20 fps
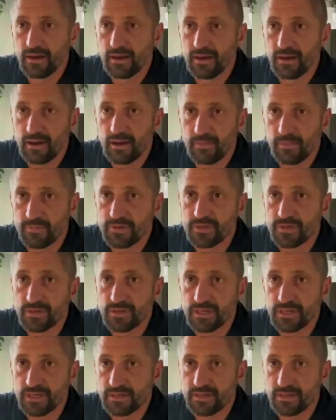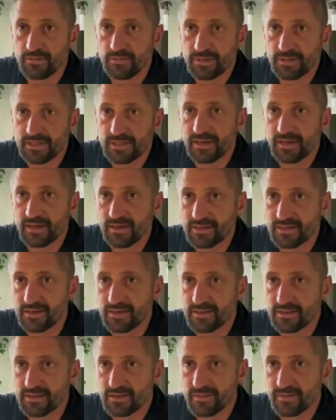opportunities too with today's
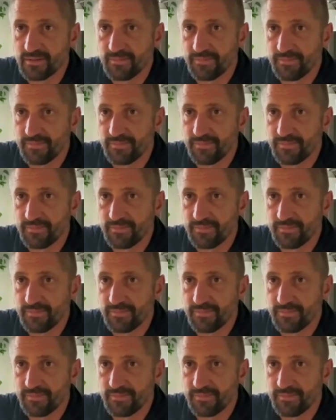dish.